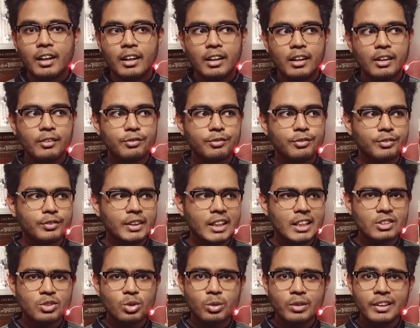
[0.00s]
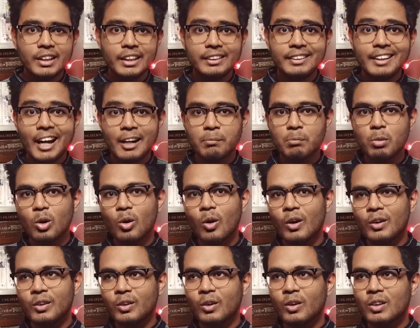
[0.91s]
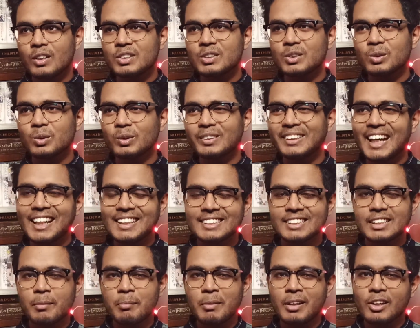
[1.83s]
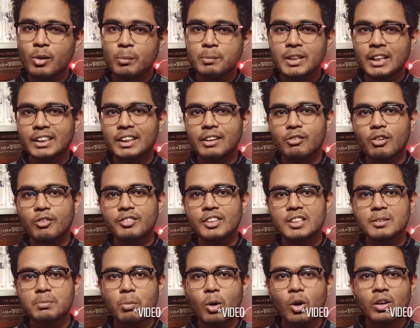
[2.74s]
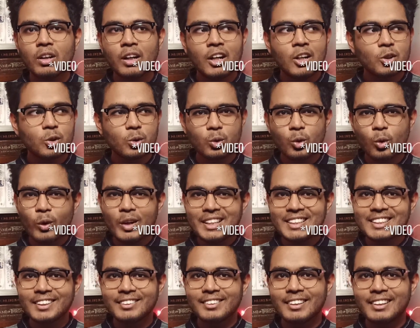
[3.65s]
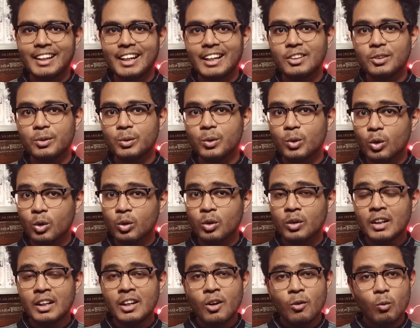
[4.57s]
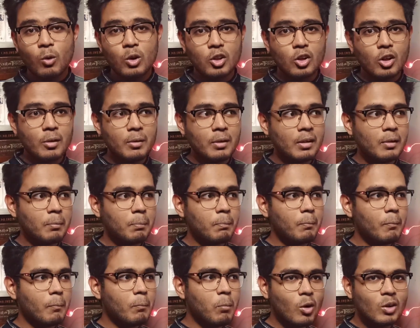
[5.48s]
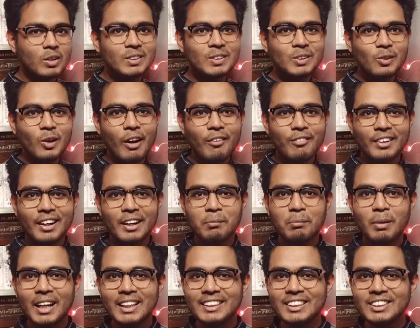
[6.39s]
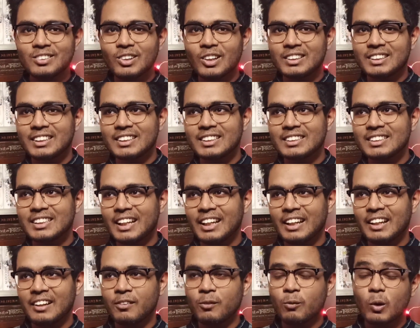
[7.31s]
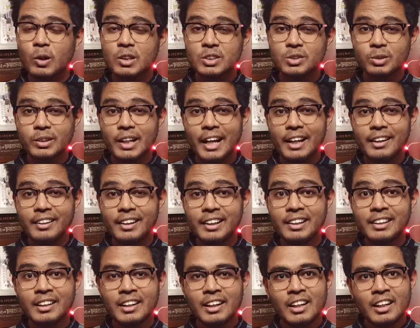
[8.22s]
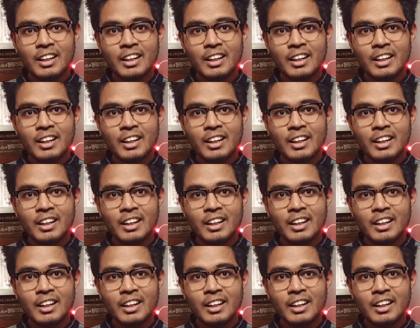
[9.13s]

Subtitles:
if they should read that book or not. So that's the main objective of this book, to know each other and to know what all books you have read by these authors and what should I read